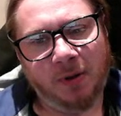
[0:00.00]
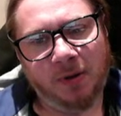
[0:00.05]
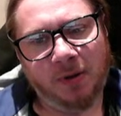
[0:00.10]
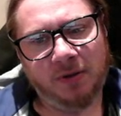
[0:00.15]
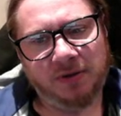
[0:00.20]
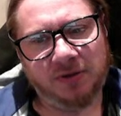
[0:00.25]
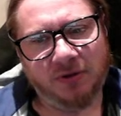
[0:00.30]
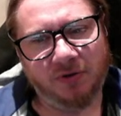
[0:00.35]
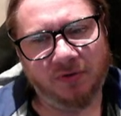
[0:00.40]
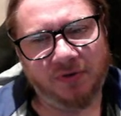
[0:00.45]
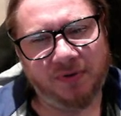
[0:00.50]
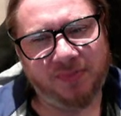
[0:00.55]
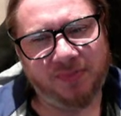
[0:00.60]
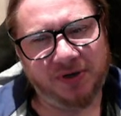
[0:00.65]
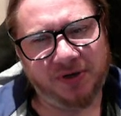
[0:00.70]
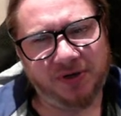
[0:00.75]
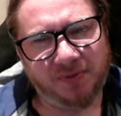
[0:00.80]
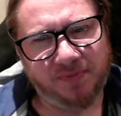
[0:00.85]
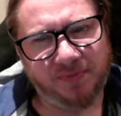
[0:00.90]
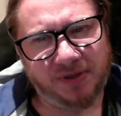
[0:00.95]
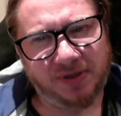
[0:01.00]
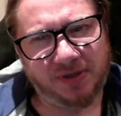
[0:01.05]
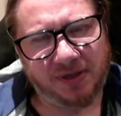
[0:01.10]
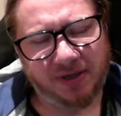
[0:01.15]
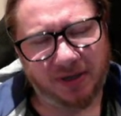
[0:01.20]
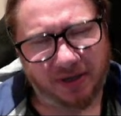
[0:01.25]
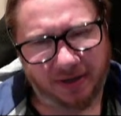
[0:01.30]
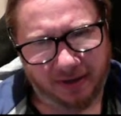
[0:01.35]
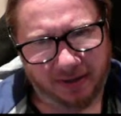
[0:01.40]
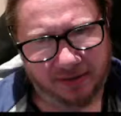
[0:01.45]
So if bishop
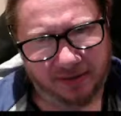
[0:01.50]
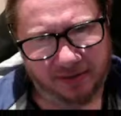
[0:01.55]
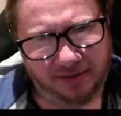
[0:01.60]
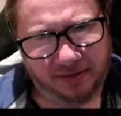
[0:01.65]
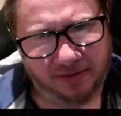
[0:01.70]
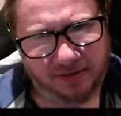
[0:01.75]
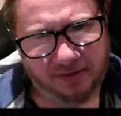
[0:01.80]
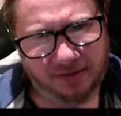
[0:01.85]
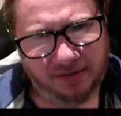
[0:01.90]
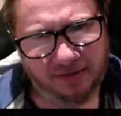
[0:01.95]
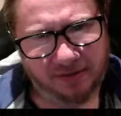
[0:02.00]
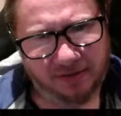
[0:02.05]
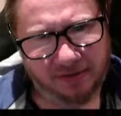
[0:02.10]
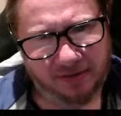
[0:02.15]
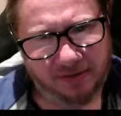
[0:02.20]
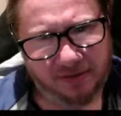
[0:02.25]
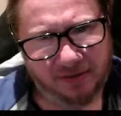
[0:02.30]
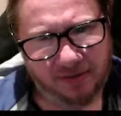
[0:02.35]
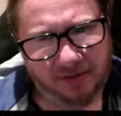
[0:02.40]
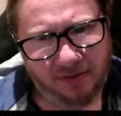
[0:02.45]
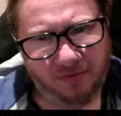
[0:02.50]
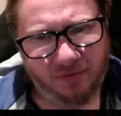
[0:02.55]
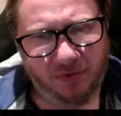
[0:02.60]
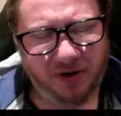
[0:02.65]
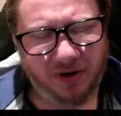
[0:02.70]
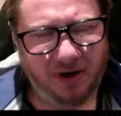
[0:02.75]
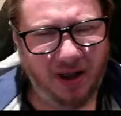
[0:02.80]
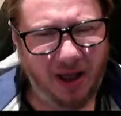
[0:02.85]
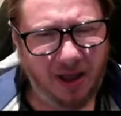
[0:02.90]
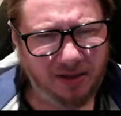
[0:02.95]
takes... Well,
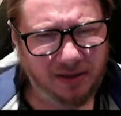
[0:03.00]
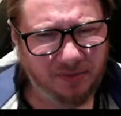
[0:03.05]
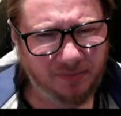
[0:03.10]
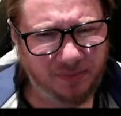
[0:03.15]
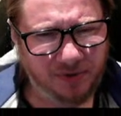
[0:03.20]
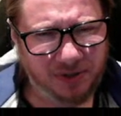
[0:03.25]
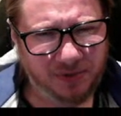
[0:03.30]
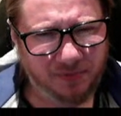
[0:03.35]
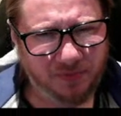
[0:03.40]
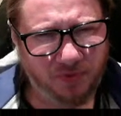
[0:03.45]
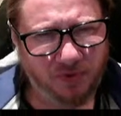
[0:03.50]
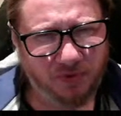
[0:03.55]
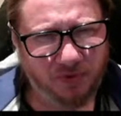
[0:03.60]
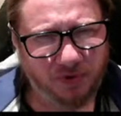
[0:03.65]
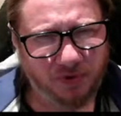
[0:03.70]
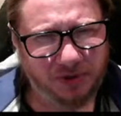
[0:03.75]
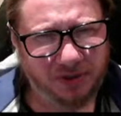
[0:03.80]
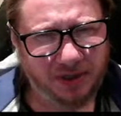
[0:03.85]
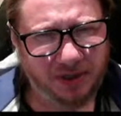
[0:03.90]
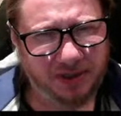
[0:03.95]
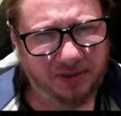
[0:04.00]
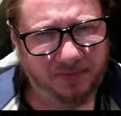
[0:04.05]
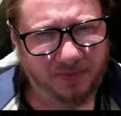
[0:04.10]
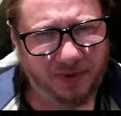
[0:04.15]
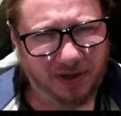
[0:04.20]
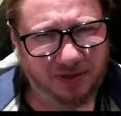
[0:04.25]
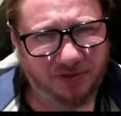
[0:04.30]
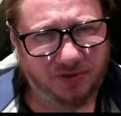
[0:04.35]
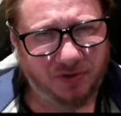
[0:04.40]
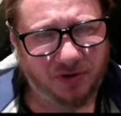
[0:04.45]
either bishop or rook takes,
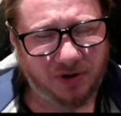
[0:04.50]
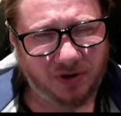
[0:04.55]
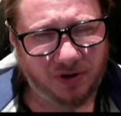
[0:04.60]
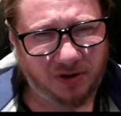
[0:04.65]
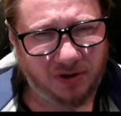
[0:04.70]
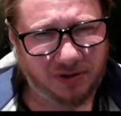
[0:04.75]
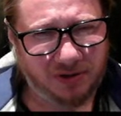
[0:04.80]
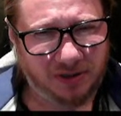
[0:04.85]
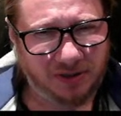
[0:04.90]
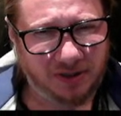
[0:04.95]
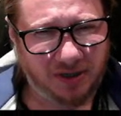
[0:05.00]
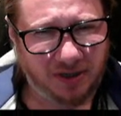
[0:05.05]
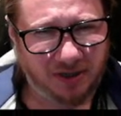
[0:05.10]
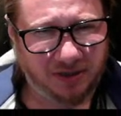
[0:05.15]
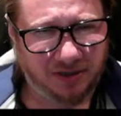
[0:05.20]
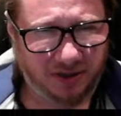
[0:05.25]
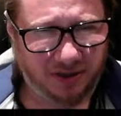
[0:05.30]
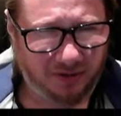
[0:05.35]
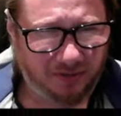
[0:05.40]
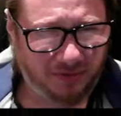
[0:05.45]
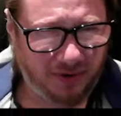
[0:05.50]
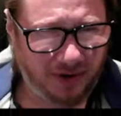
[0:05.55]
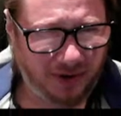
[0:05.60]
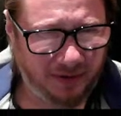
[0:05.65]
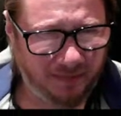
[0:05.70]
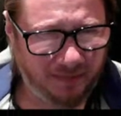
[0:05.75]
black's going to castle kingside, right?